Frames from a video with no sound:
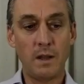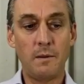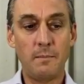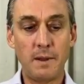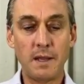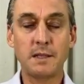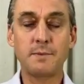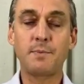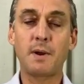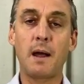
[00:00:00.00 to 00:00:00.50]
the
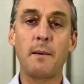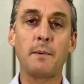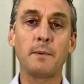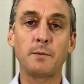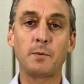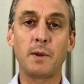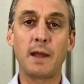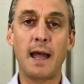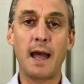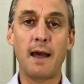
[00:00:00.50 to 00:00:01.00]
biggest
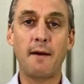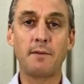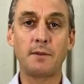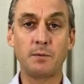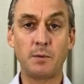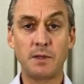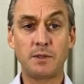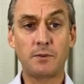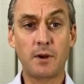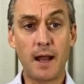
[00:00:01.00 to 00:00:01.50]
problems we have
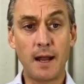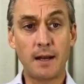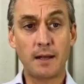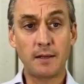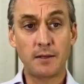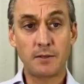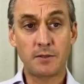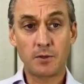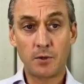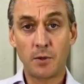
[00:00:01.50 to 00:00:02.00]
is we try to
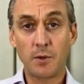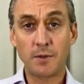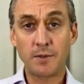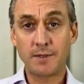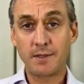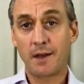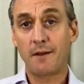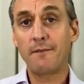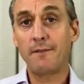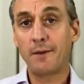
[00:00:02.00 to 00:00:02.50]
control
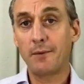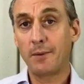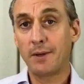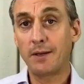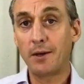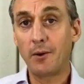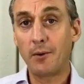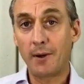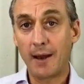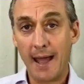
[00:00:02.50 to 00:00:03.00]
stuff that we
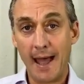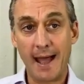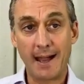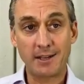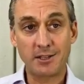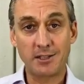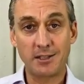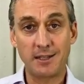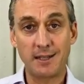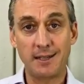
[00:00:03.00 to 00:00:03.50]
don't
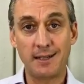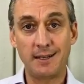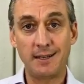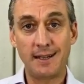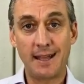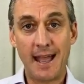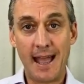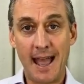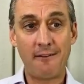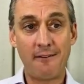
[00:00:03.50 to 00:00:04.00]
actually
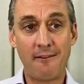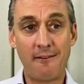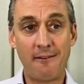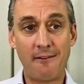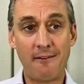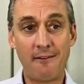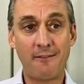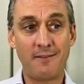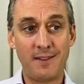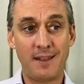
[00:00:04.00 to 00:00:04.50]

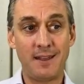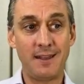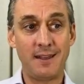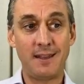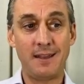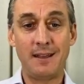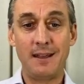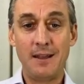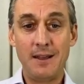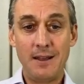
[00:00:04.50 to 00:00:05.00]
have
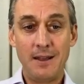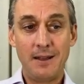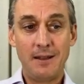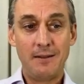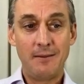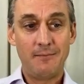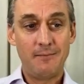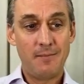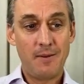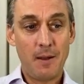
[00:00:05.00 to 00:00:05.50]
the
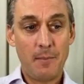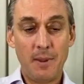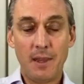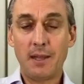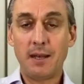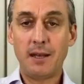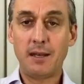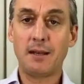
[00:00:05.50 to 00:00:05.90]
ability